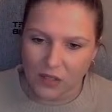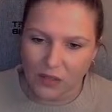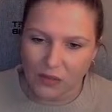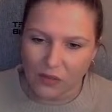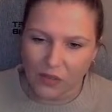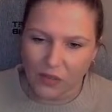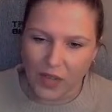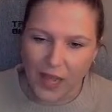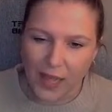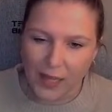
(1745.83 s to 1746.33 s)

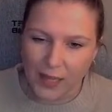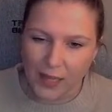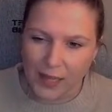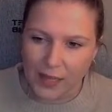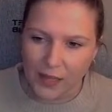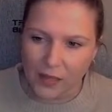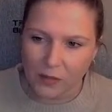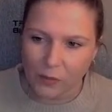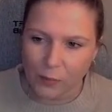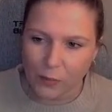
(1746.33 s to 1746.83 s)

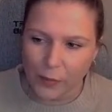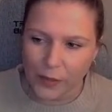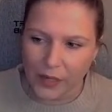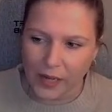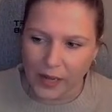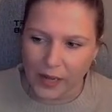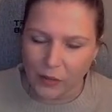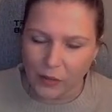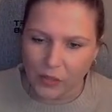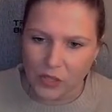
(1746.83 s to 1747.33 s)
flatlined, but
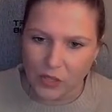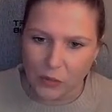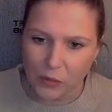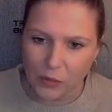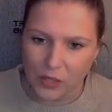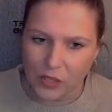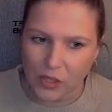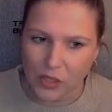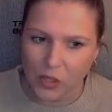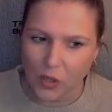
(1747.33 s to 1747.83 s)
I also
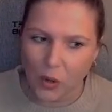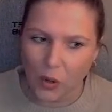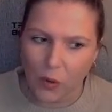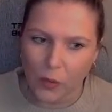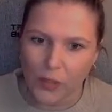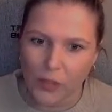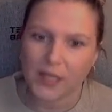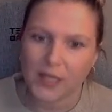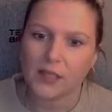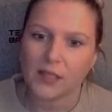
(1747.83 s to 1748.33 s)
was so
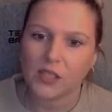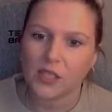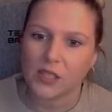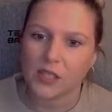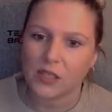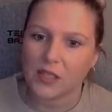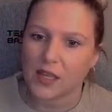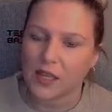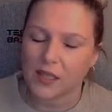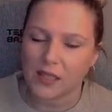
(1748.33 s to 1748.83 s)
on edge
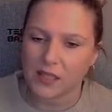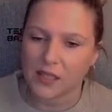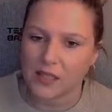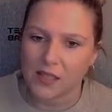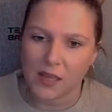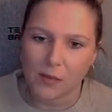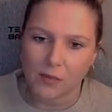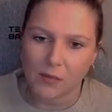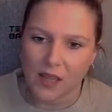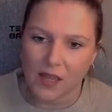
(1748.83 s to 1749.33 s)
at the
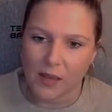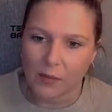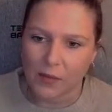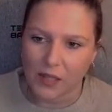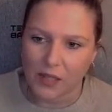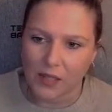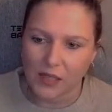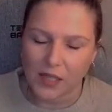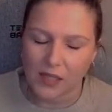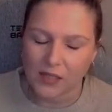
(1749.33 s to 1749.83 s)
same time.
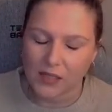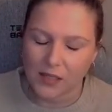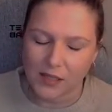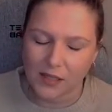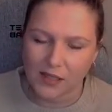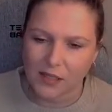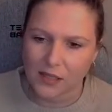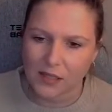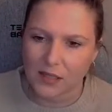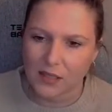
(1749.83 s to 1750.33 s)
Like,
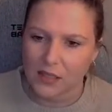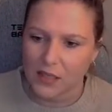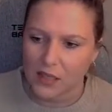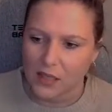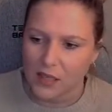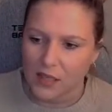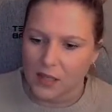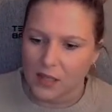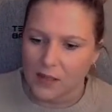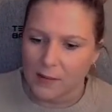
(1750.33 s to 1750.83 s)

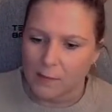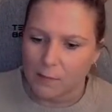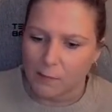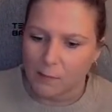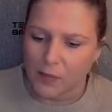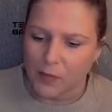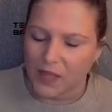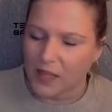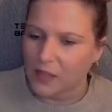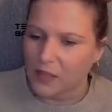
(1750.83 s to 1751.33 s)

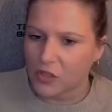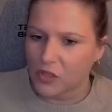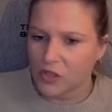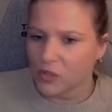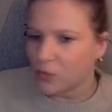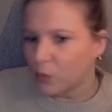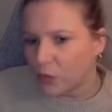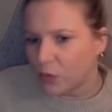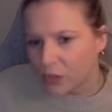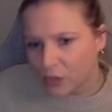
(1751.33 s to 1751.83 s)
they
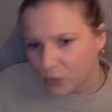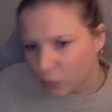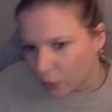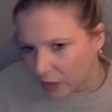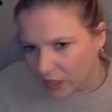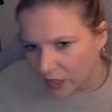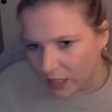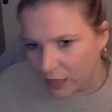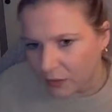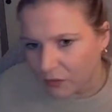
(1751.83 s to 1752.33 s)
just weren't
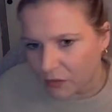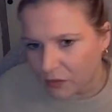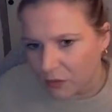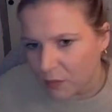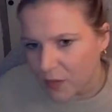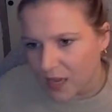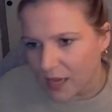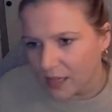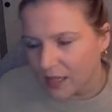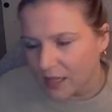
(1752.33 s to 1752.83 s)
working for
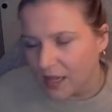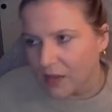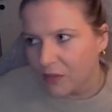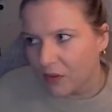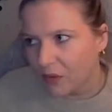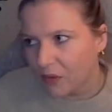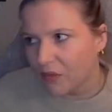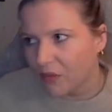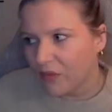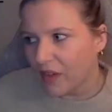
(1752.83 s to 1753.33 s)
me. I never
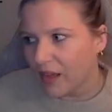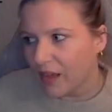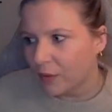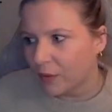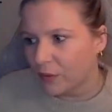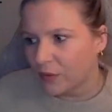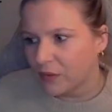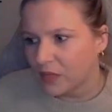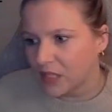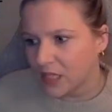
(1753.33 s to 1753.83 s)

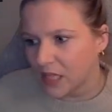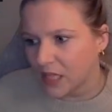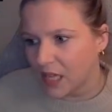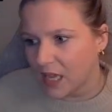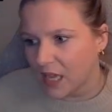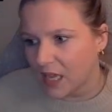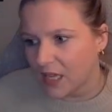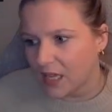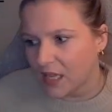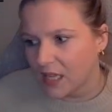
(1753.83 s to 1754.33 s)
found
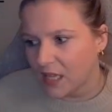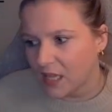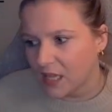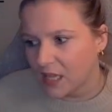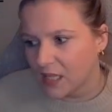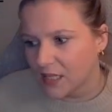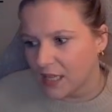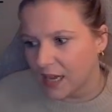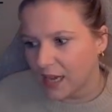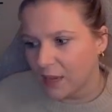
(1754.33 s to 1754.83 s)
any
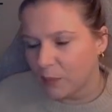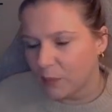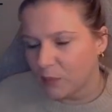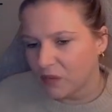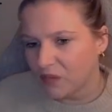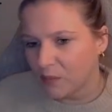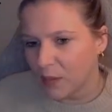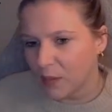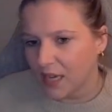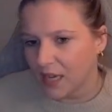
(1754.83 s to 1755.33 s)
type of
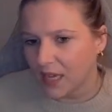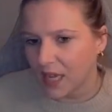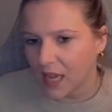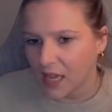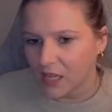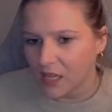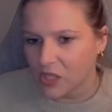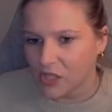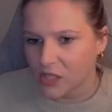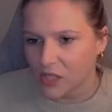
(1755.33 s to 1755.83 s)

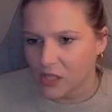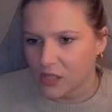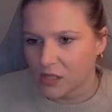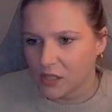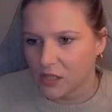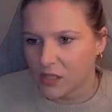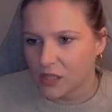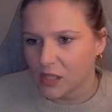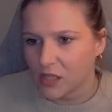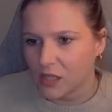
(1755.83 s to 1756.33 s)
medication
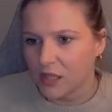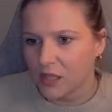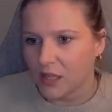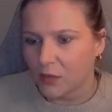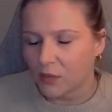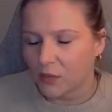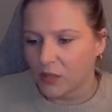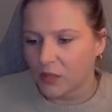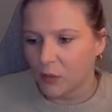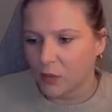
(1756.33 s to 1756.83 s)
that
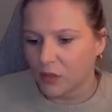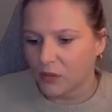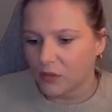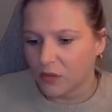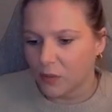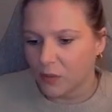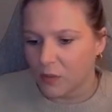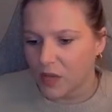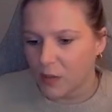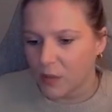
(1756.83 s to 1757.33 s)
really worked for
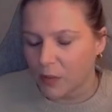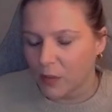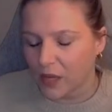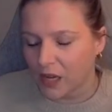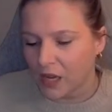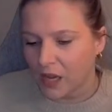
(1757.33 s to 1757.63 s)
me. But